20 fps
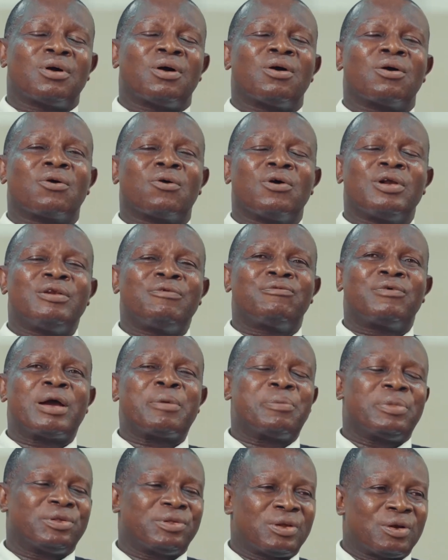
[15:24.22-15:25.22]

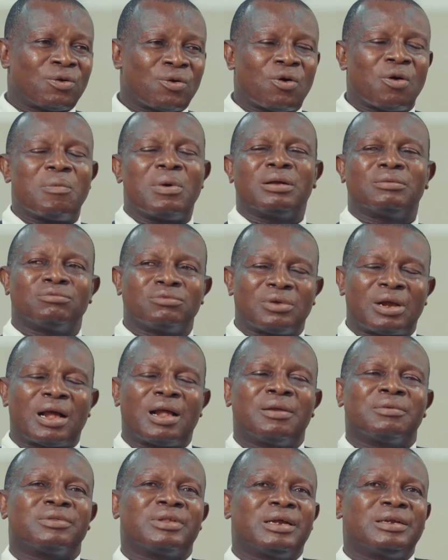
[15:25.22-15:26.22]
unqualified person come and
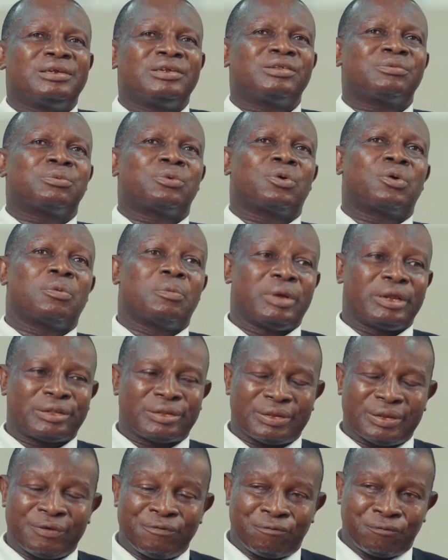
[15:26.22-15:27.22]
after this for but
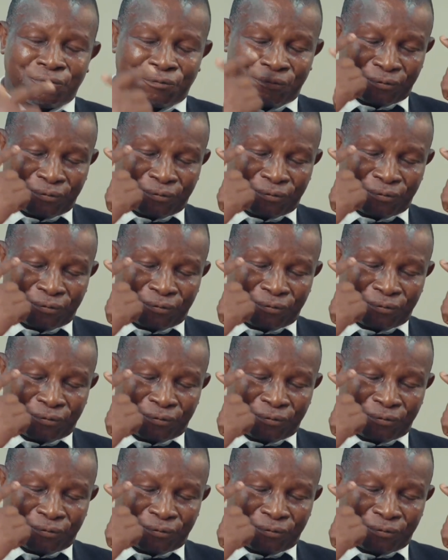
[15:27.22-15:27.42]
if